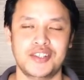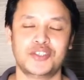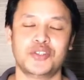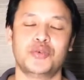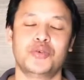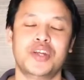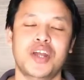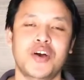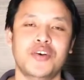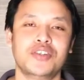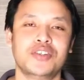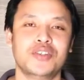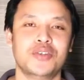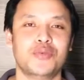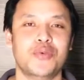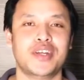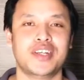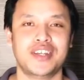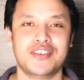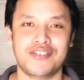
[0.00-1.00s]
So without
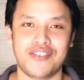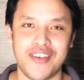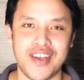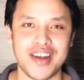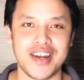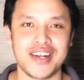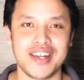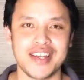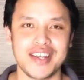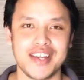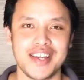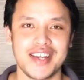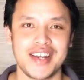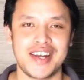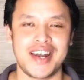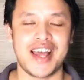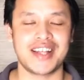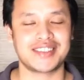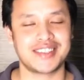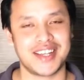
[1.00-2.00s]
waiting for anything,
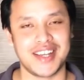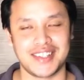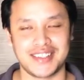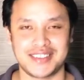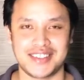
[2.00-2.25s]
let's get